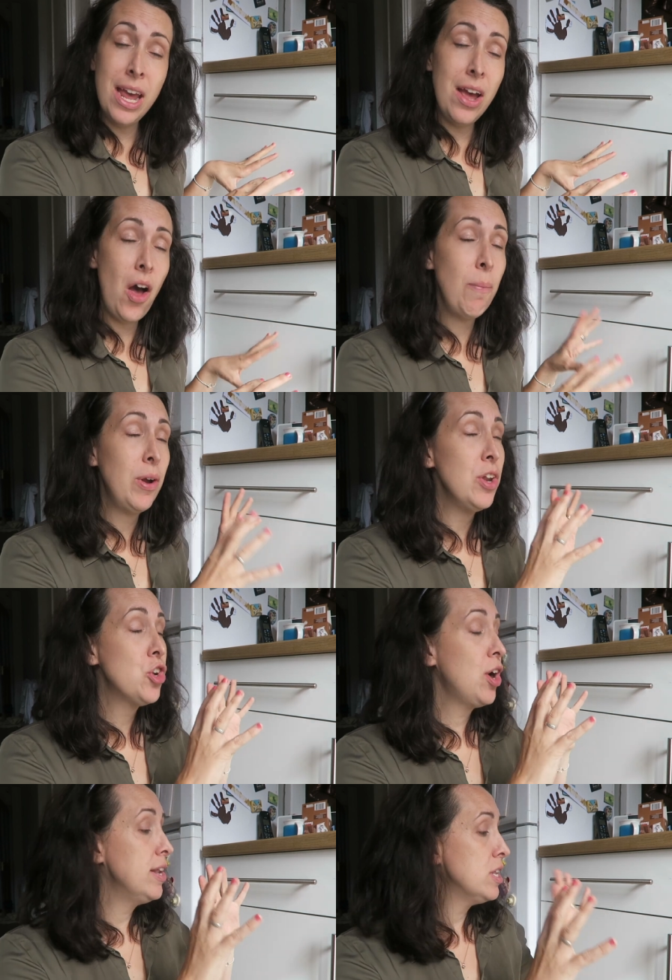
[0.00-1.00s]
I'm going to
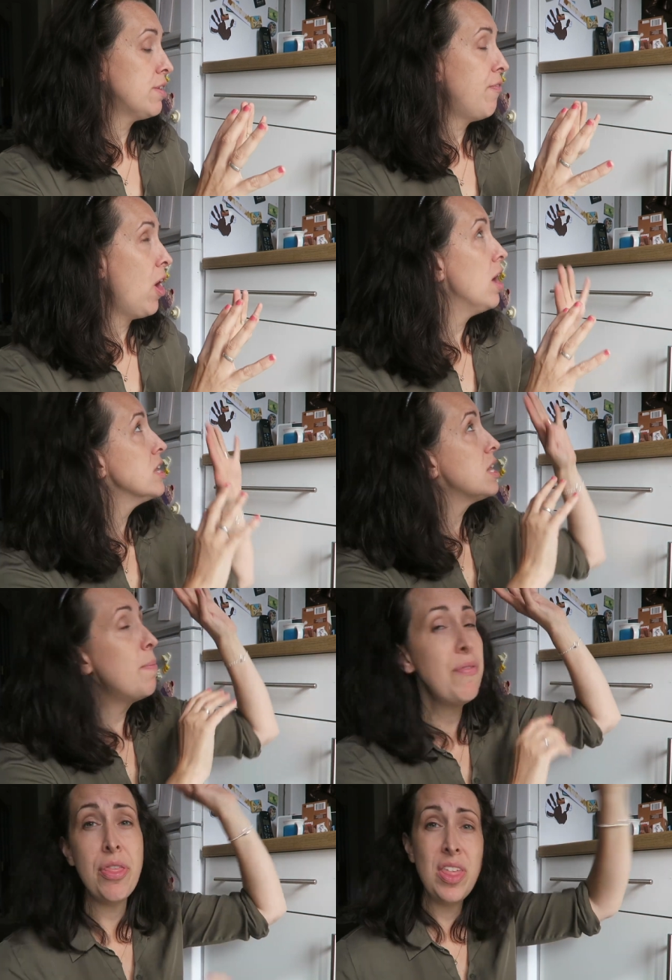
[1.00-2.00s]
transfer some
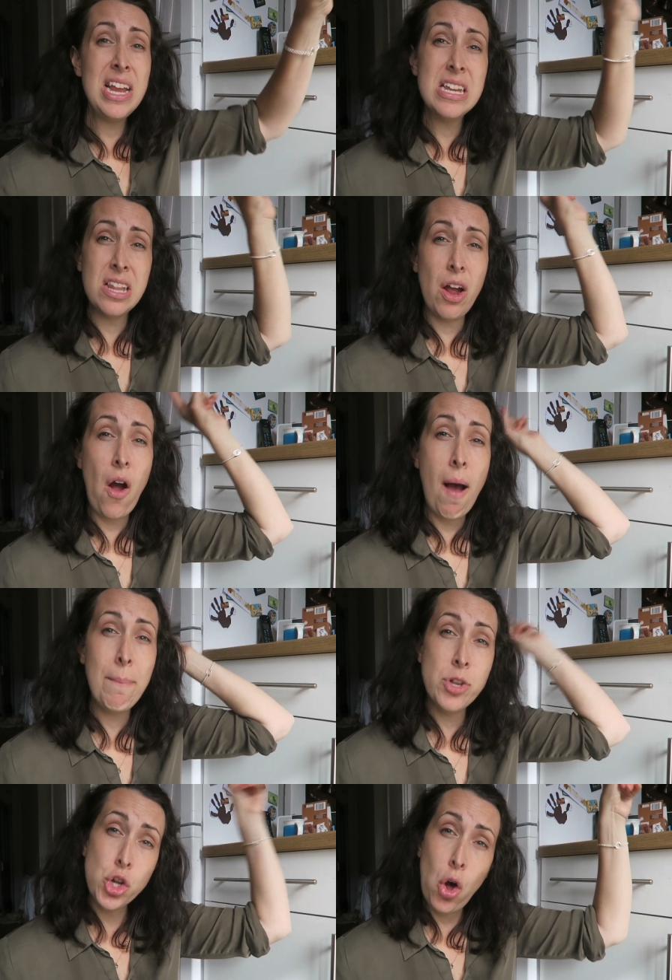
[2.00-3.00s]
of the things that are
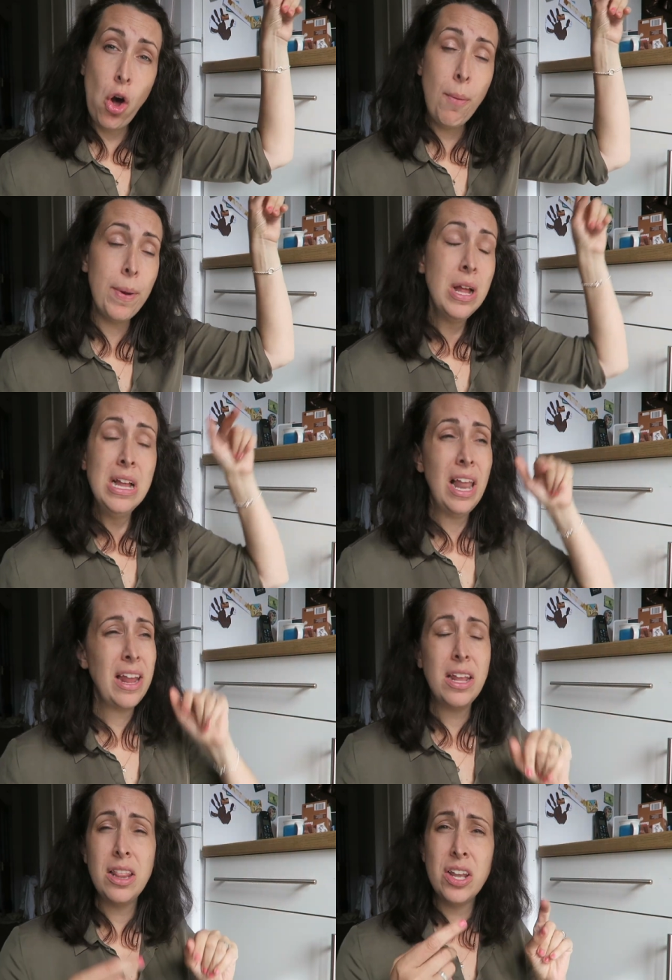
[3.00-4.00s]
up top,
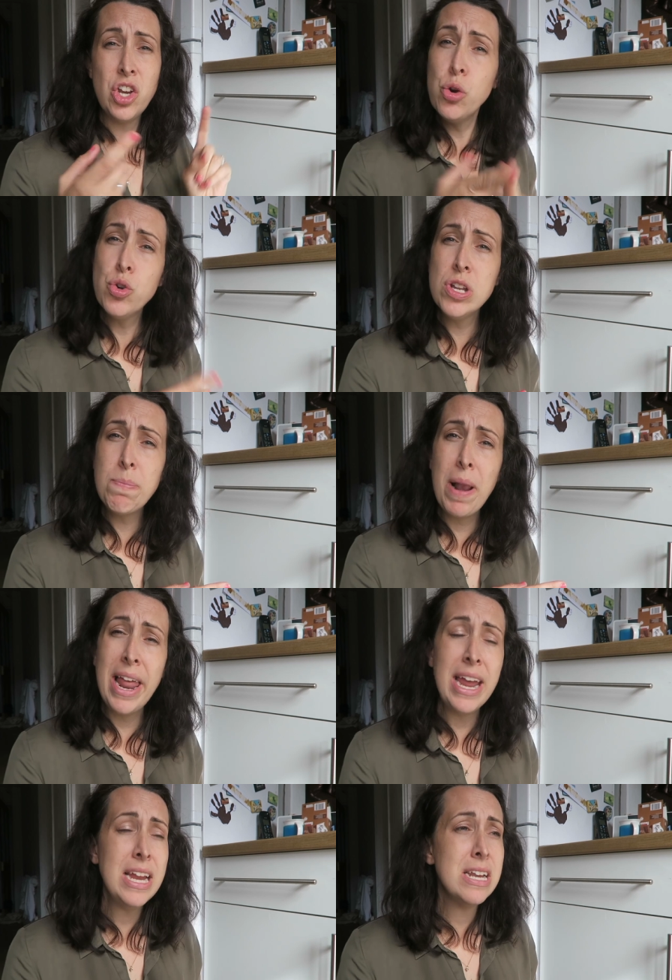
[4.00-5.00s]
like the children's
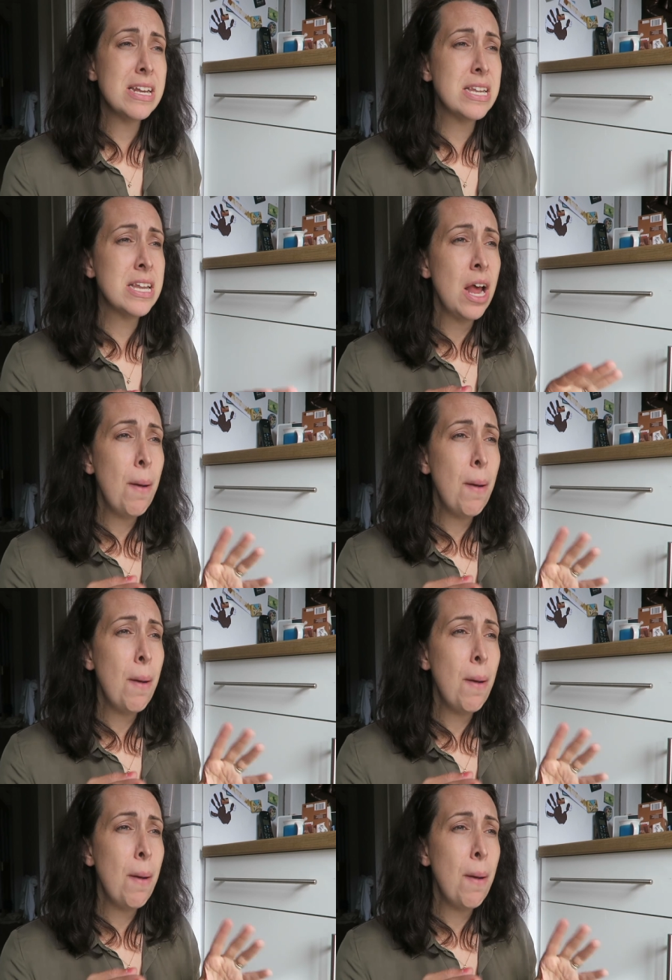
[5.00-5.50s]
plates,